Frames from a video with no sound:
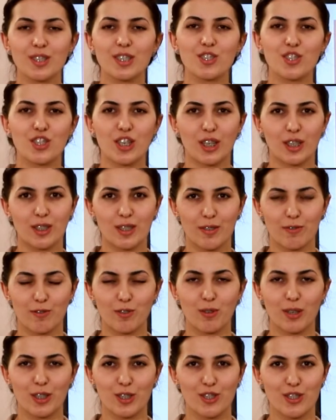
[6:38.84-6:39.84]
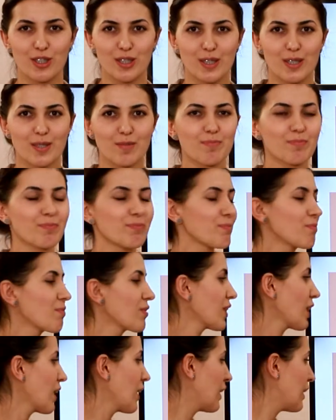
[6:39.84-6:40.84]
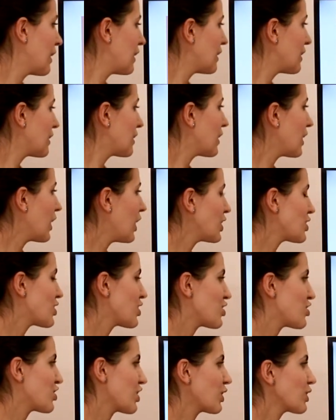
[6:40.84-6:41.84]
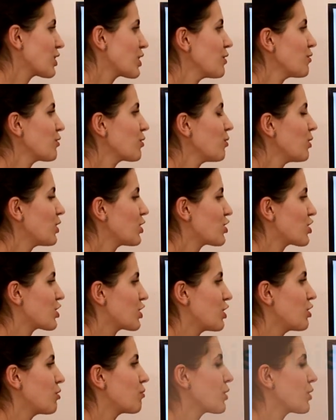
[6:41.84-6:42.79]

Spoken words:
disjunctive questions. A disjunctive question